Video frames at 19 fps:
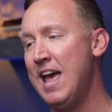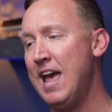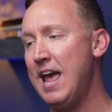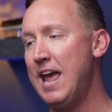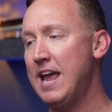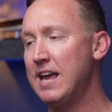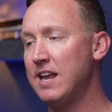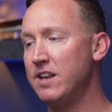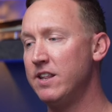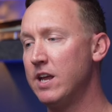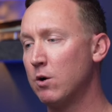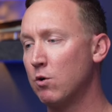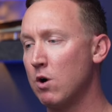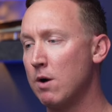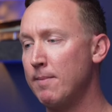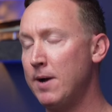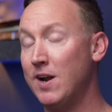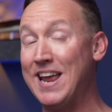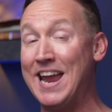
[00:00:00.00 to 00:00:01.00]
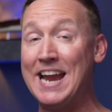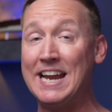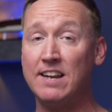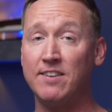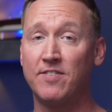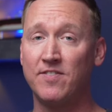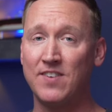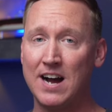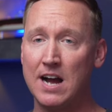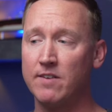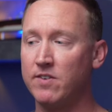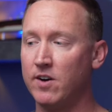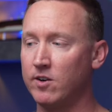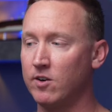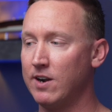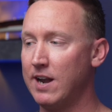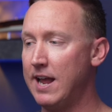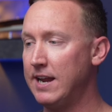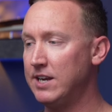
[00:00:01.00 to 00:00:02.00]
And there were about
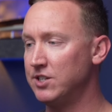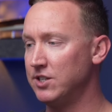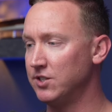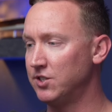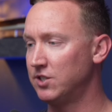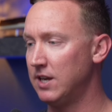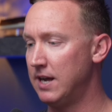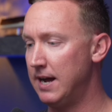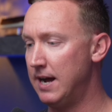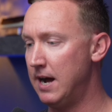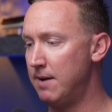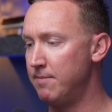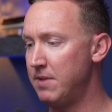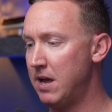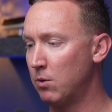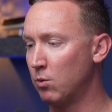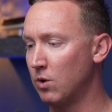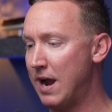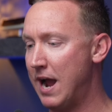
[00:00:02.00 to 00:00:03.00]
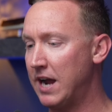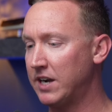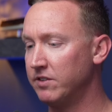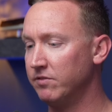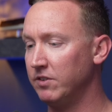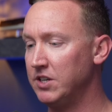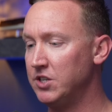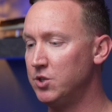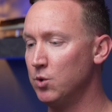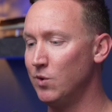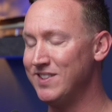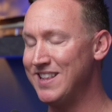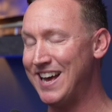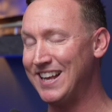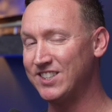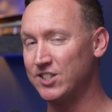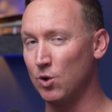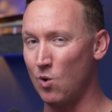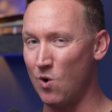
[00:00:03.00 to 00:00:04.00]
8,500 agents um, that were actively doing
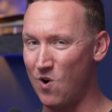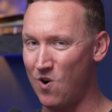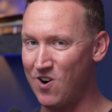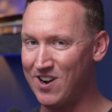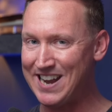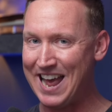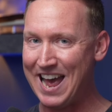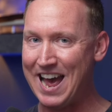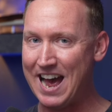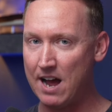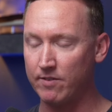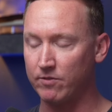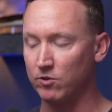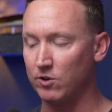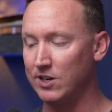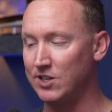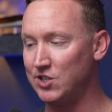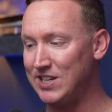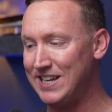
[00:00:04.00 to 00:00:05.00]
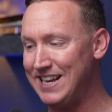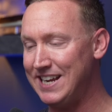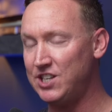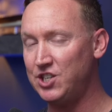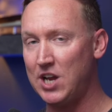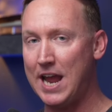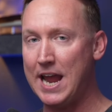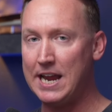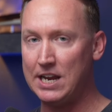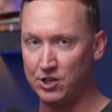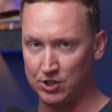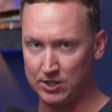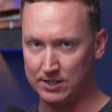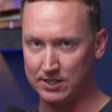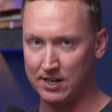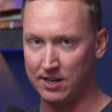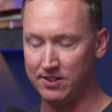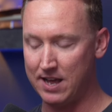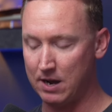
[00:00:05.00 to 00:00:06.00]
that. So, on average, each
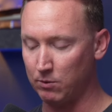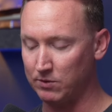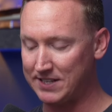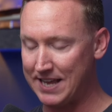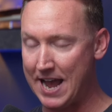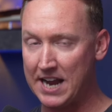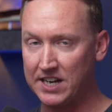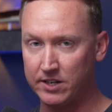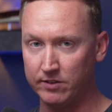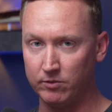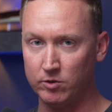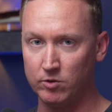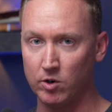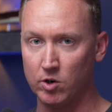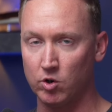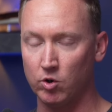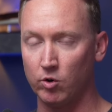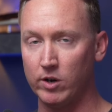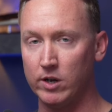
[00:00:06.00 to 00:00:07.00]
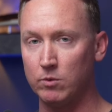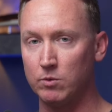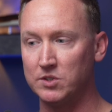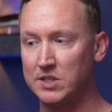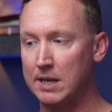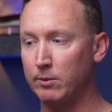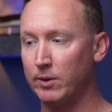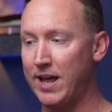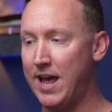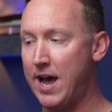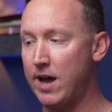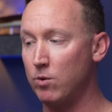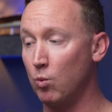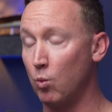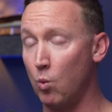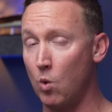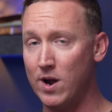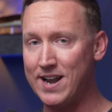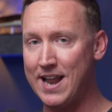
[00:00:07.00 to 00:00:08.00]
agent that was actively recruiting was able to add
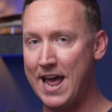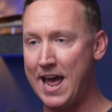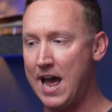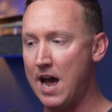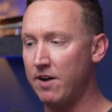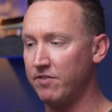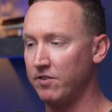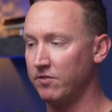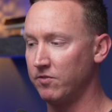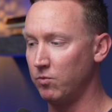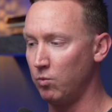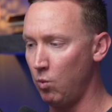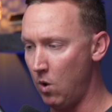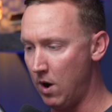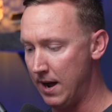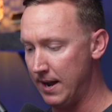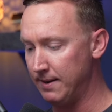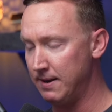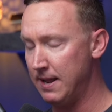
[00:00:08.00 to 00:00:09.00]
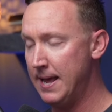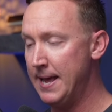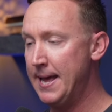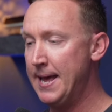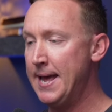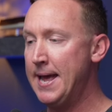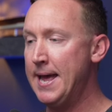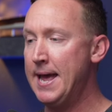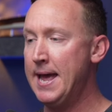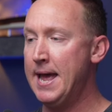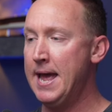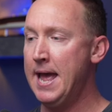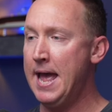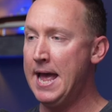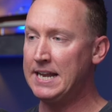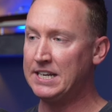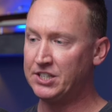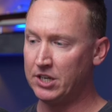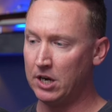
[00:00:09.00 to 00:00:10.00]
one half of one.
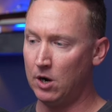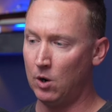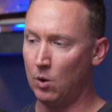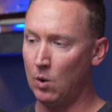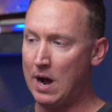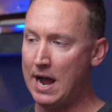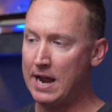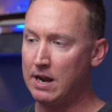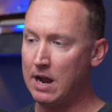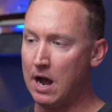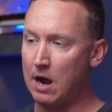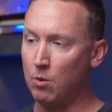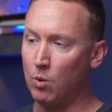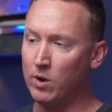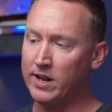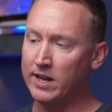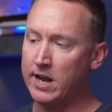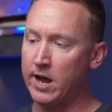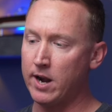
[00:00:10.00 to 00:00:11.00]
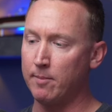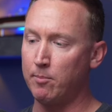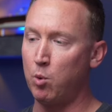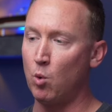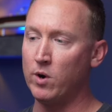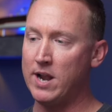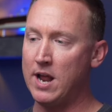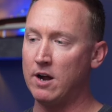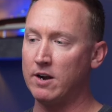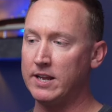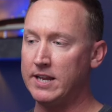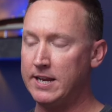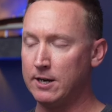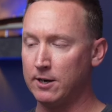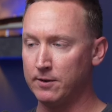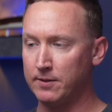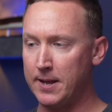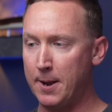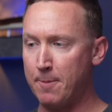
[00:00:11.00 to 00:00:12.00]
And so I, I want to kind of point out
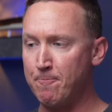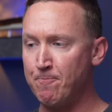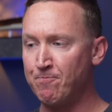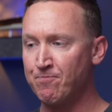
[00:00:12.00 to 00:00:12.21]
here that